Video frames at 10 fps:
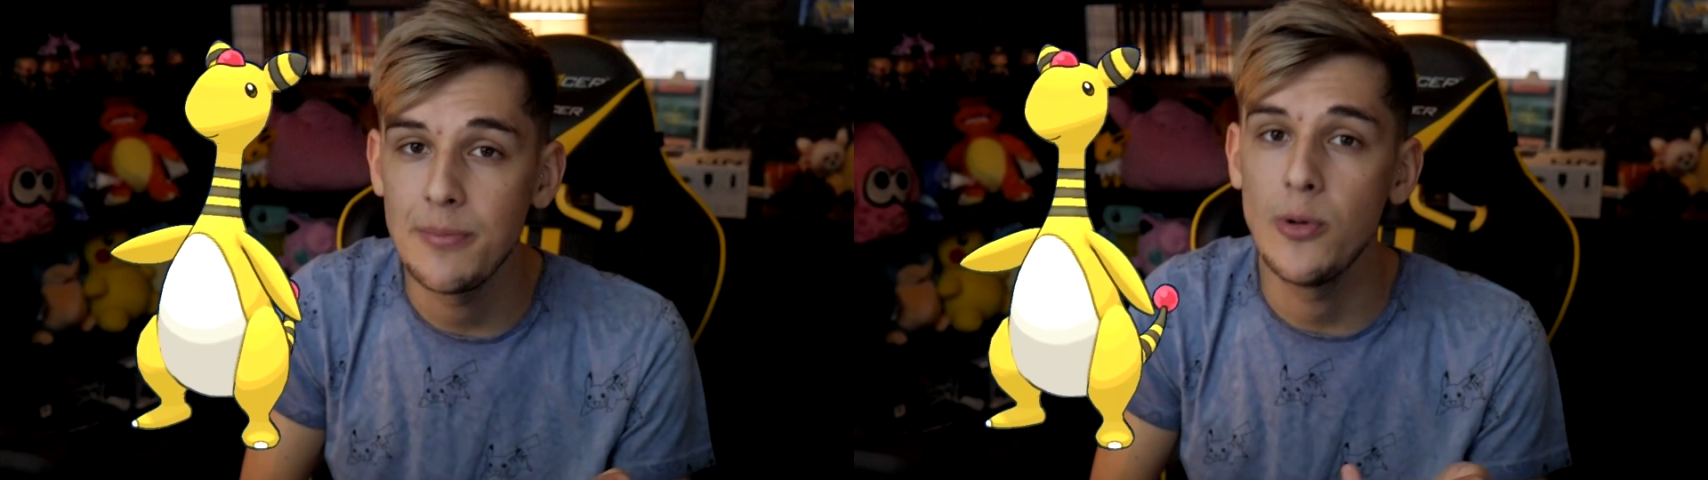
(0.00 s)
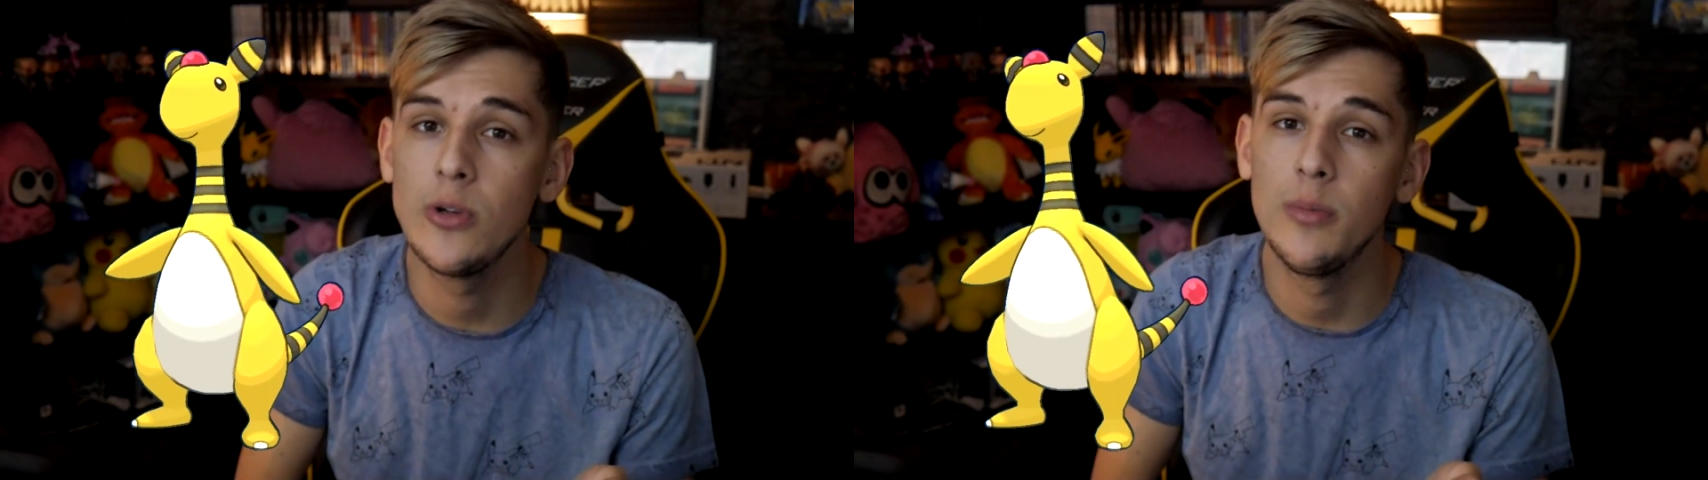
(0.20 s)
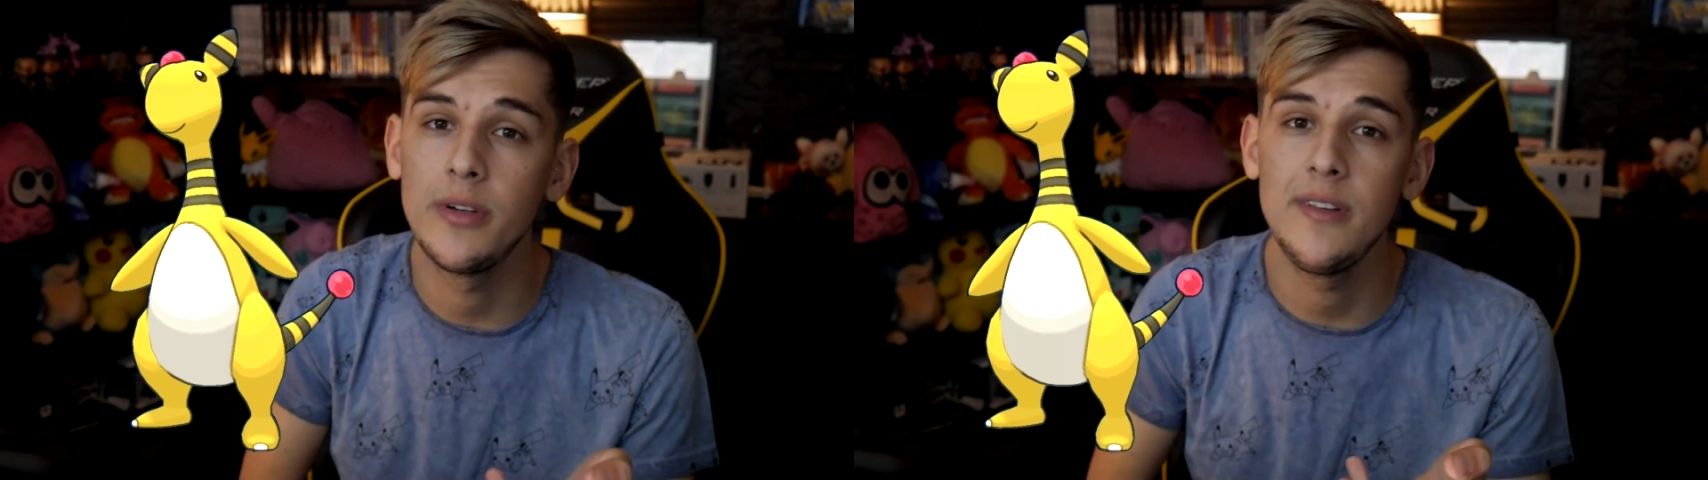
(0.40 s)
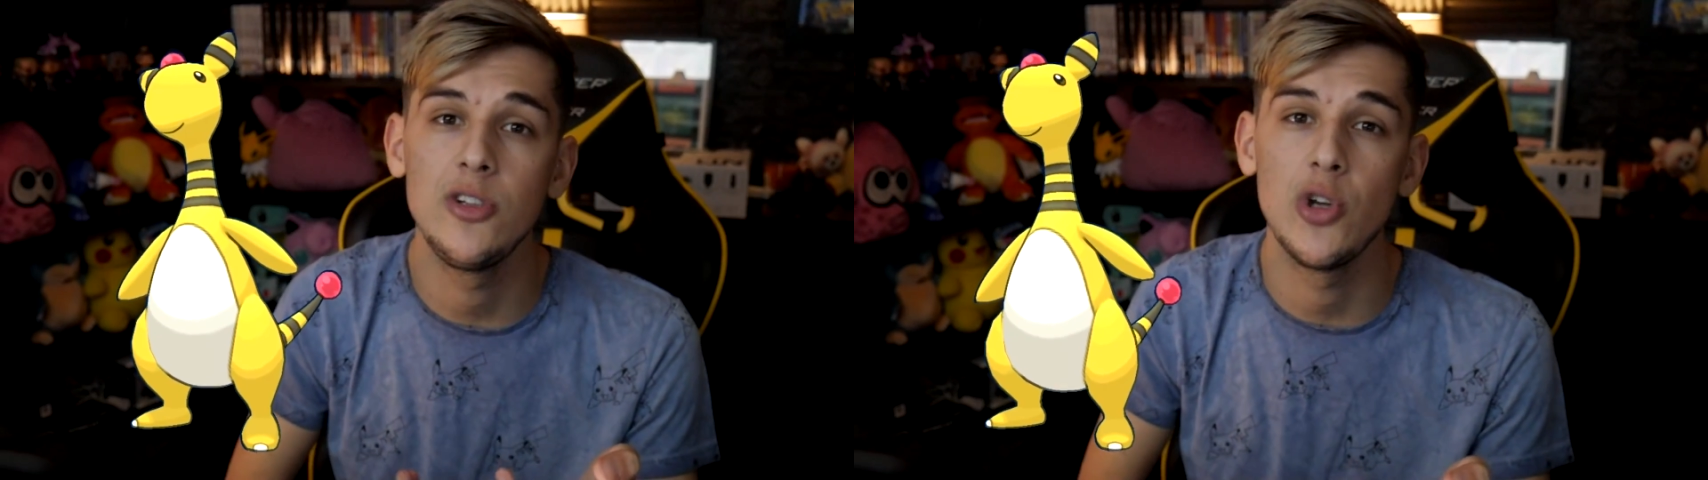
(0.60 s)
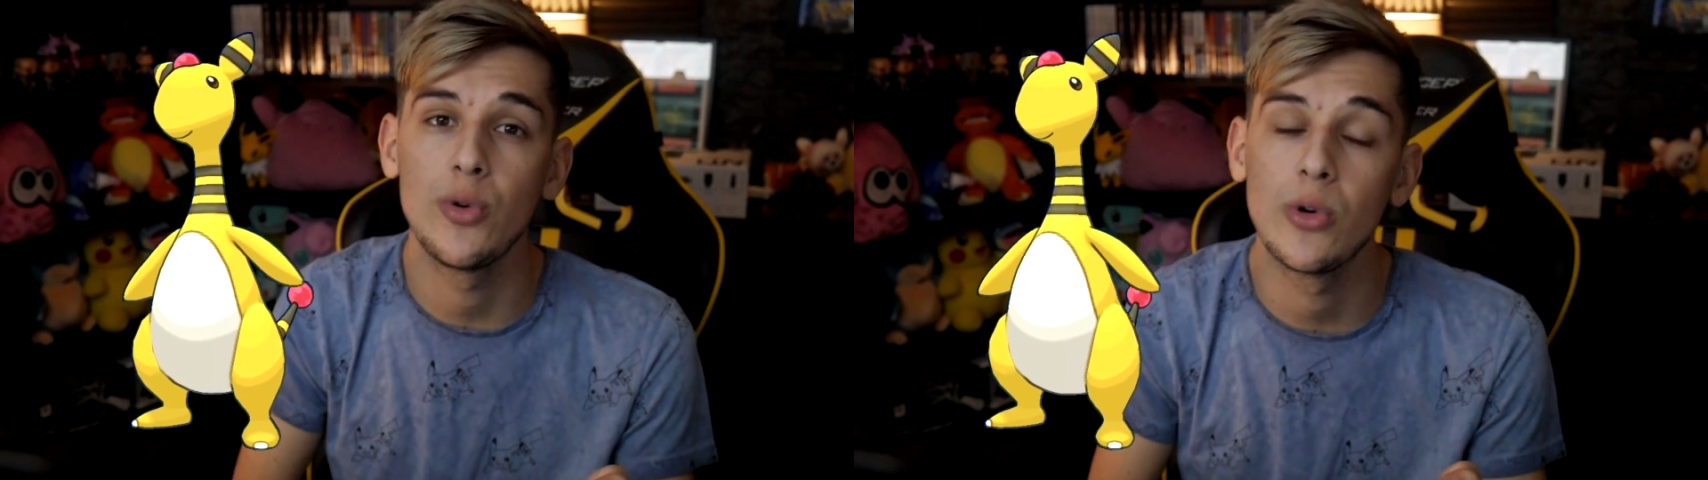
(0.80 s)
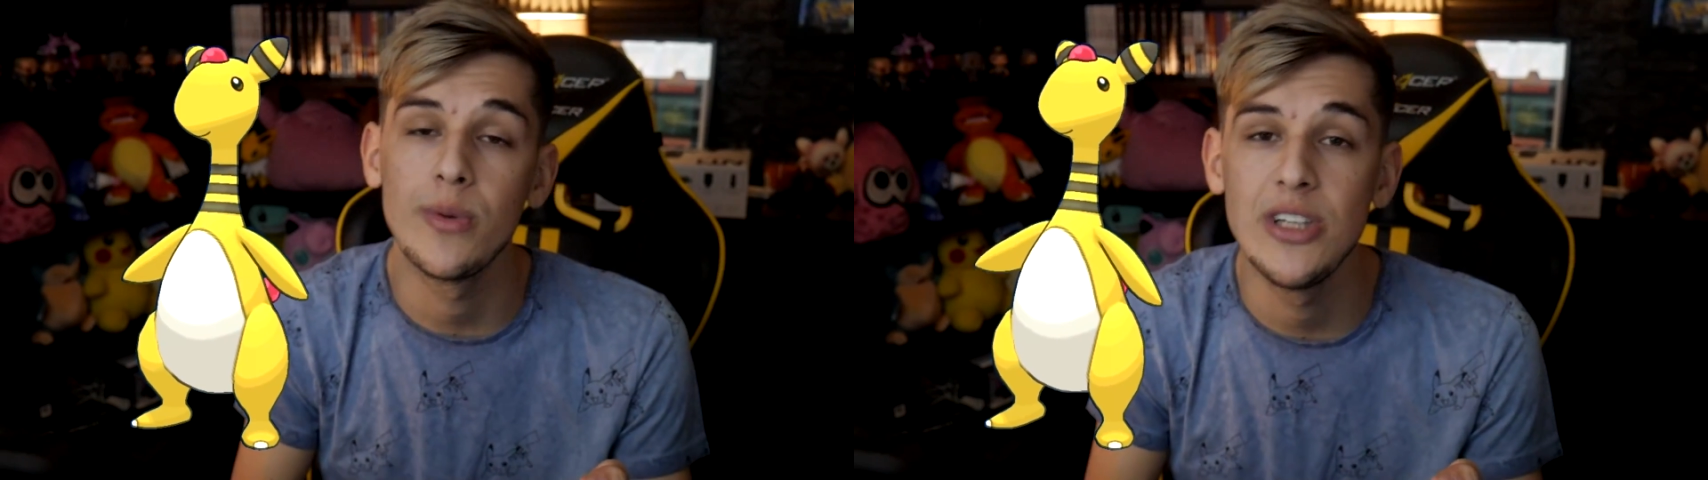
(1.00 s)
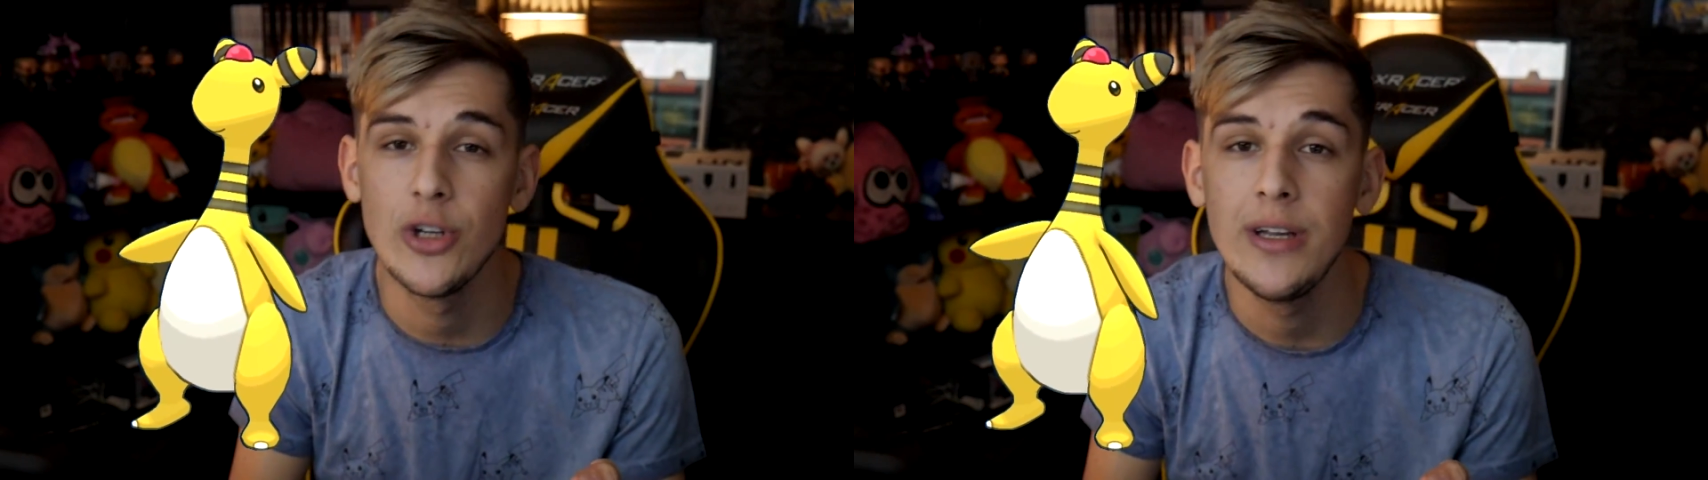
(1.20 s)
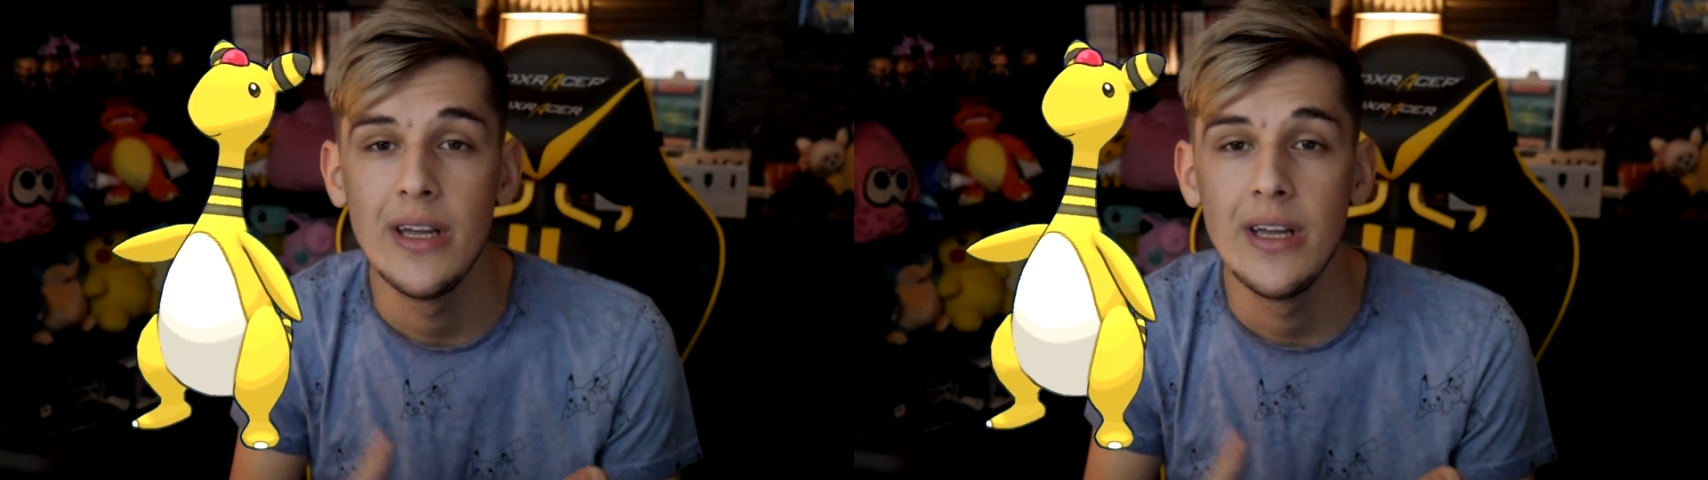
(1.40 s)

Pokemon in the Johto region.